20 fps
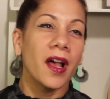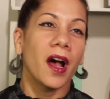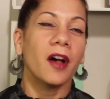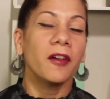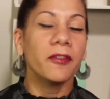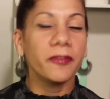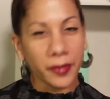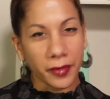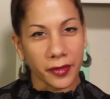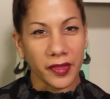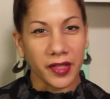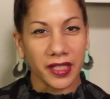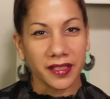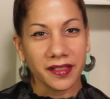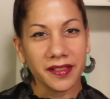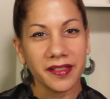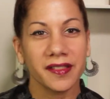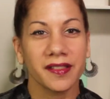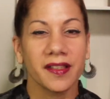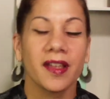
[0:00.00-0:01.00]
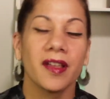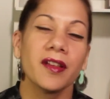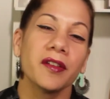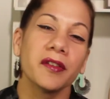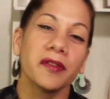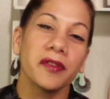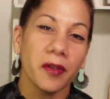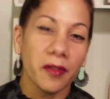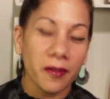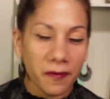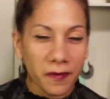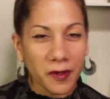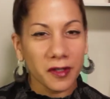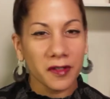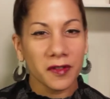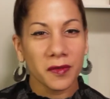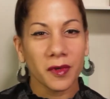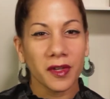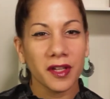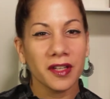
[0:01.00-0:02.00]
a few things. So the
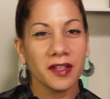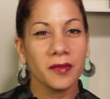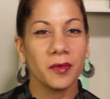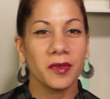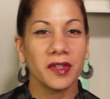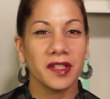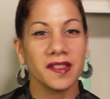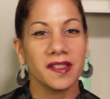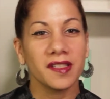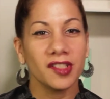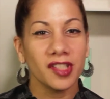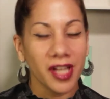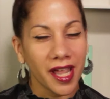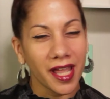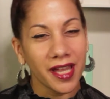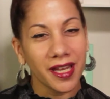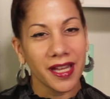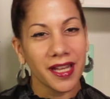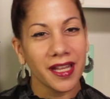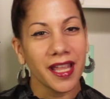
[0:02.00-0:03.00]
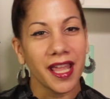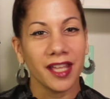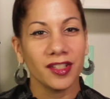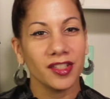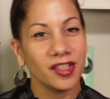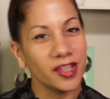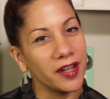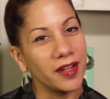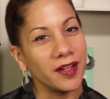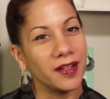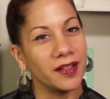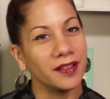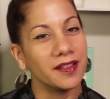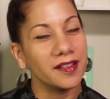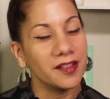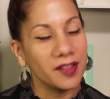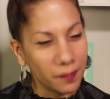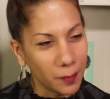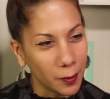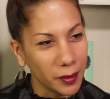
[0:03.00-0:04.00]
first one was the Channing and Jenna
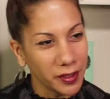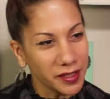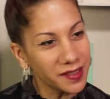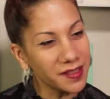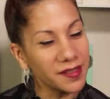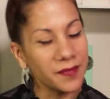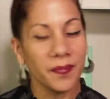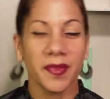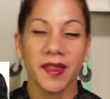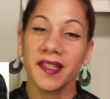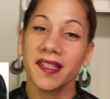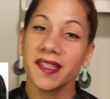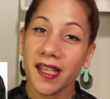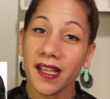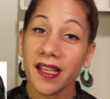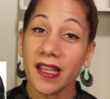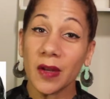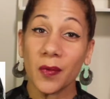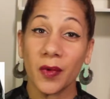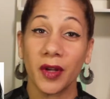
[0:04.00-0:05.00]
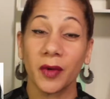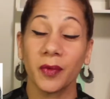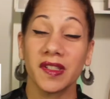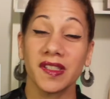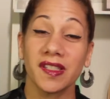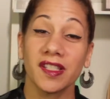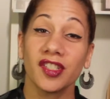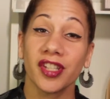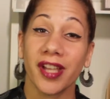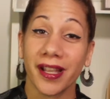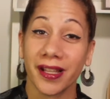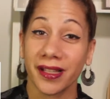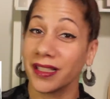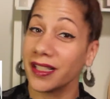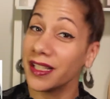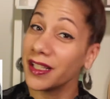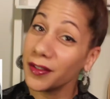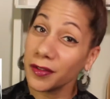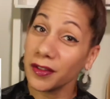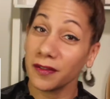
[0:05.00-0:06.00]
divorce. The second one was the Jaclyn
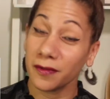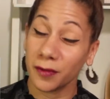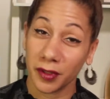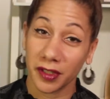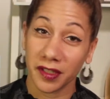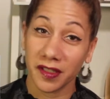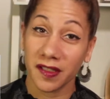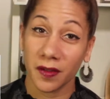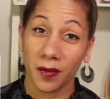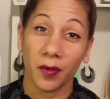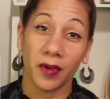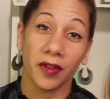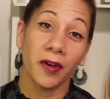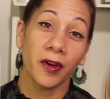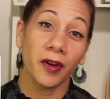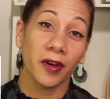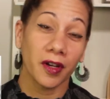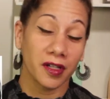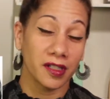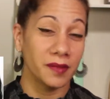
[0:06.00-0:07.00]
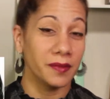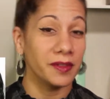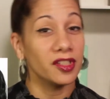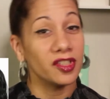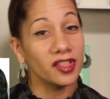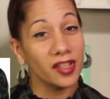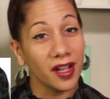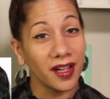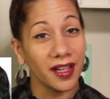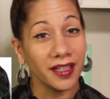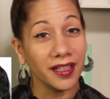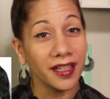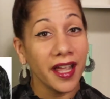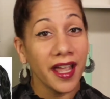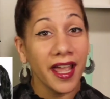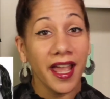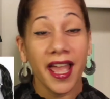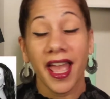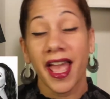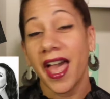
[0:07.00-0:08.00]
Hill divorce with her husband John.
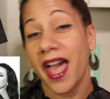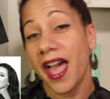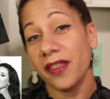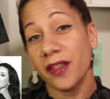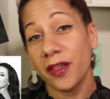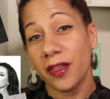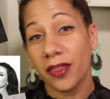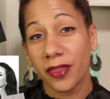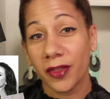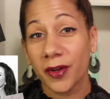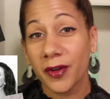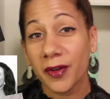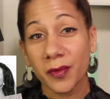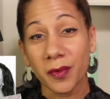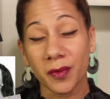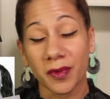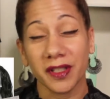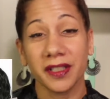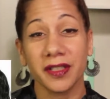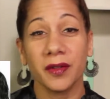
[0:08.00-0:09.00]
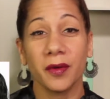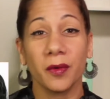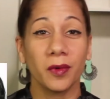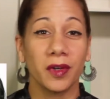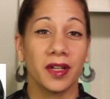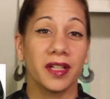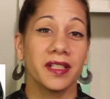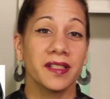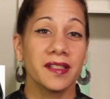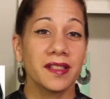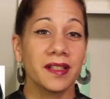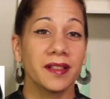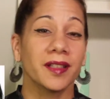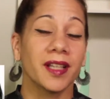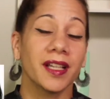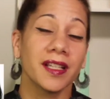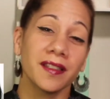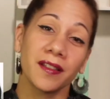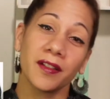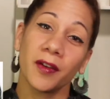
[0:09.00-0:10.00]
And the third one was
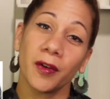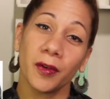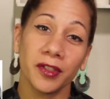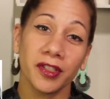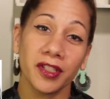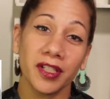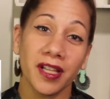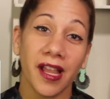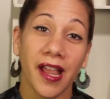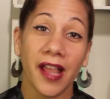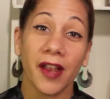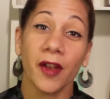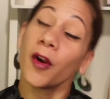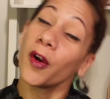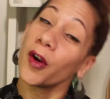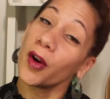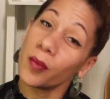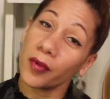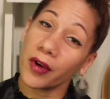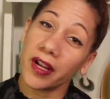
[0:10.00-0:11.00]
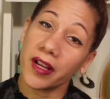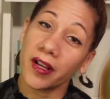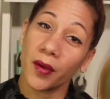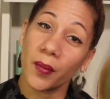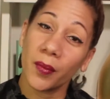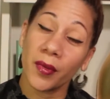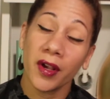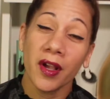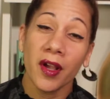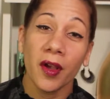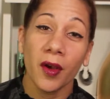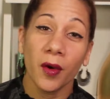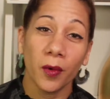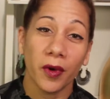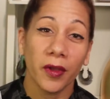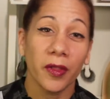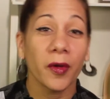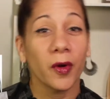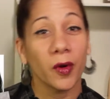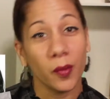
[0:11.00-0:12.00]
Liza Koshy and her breakup
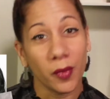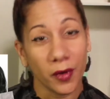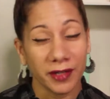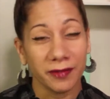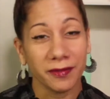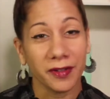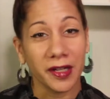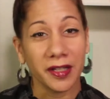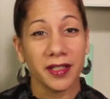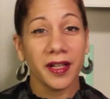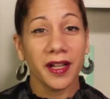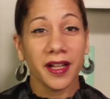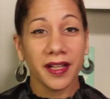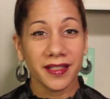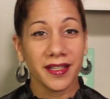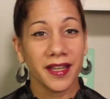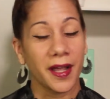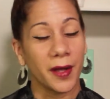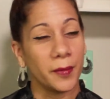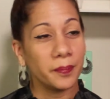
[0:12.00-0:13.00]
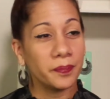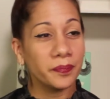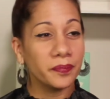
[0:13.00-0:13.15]
with her boyfriend. Now,